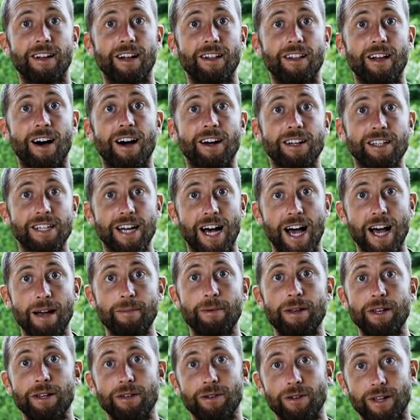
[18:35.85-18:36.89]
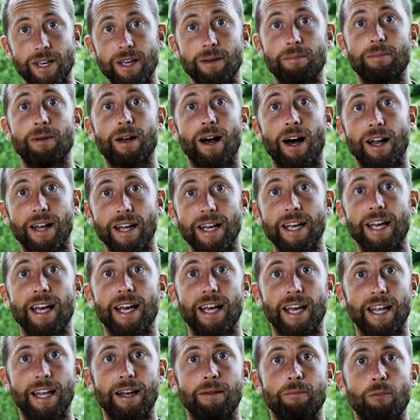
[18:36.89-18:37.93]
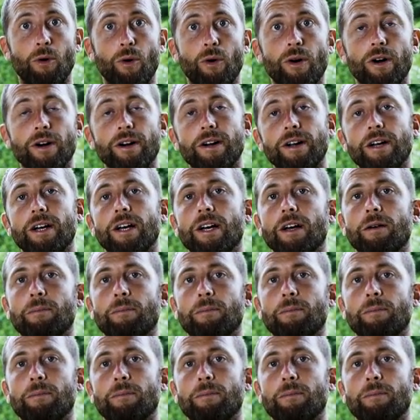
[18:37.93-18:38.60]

long time and you keep cutting and getting more.